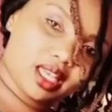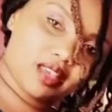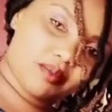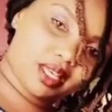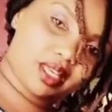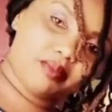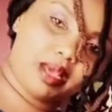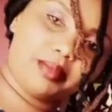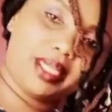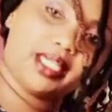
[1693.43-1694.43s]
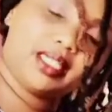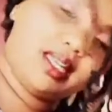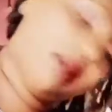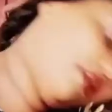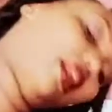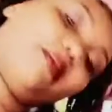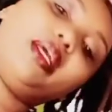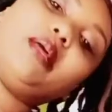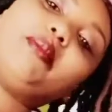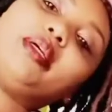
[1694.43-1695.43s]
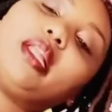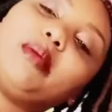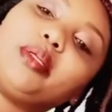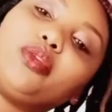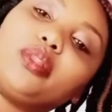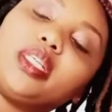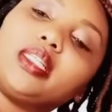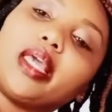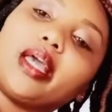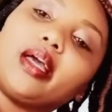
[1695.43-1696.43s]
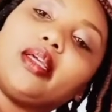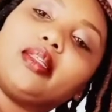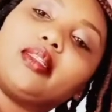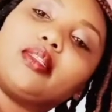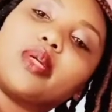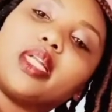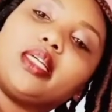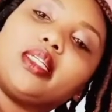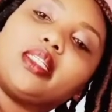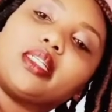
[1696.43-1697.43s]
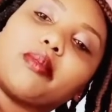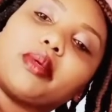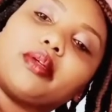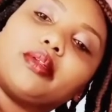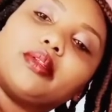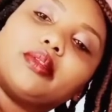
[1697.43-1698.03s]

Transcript: give me a minute. Let me do this here. It's really disturbing.